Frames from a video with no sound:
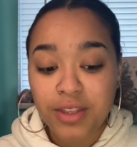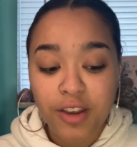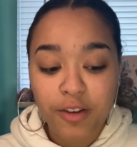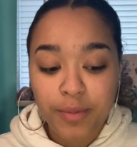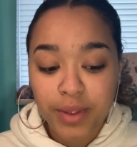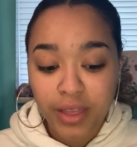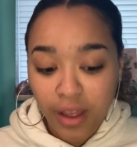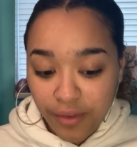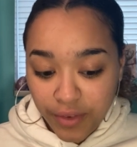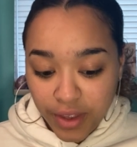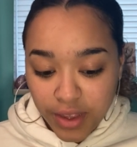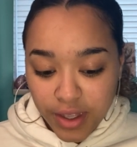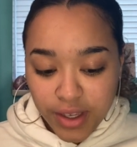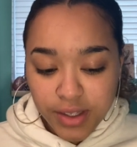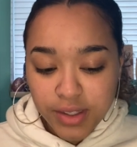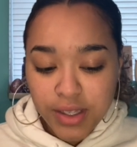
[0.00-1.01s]
I've been loving
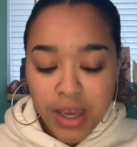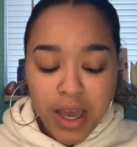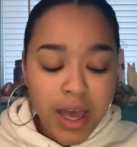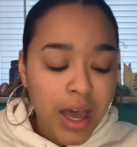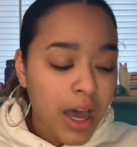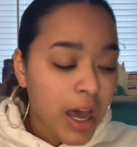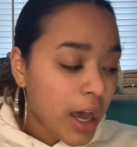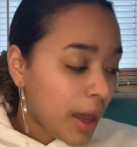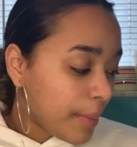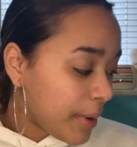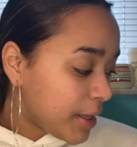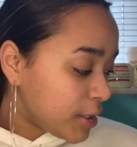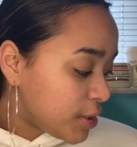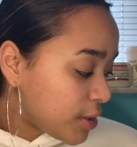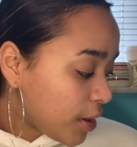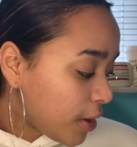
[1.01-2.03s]
these
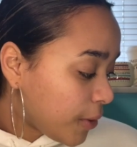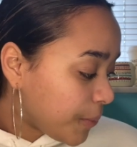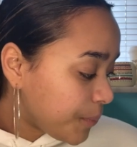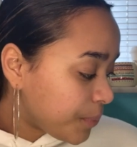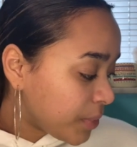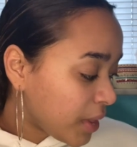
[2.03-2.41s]
yeah,